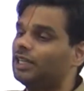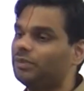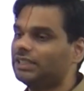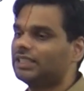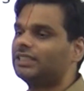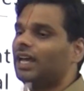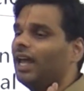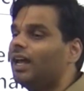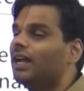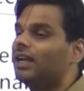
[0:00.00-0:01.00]
it means it's
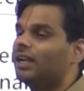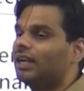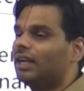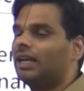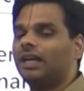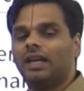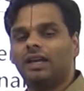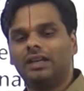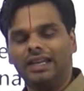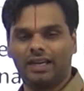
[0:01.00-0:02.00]
a
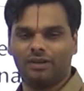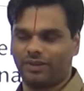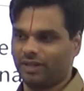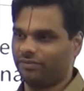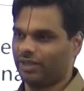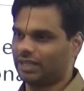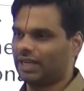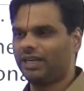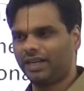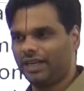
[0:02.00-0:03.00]
legal framework,
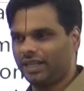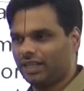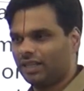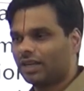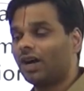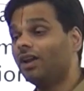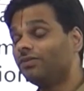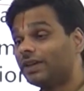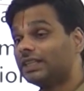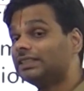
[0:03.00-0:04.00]
a treaty.
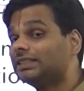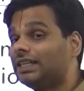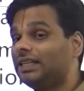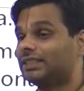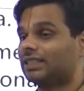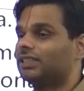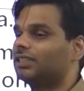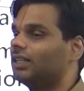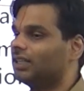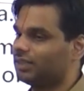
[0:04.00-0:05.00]
Conference is a
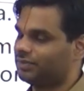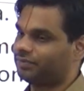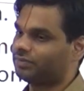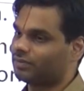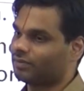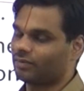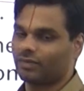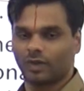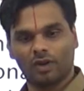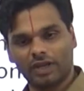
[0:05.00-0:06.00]
discussion.
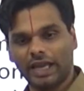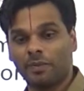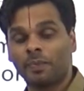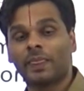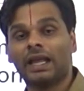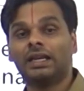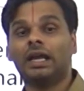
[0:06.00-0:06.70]
Okay.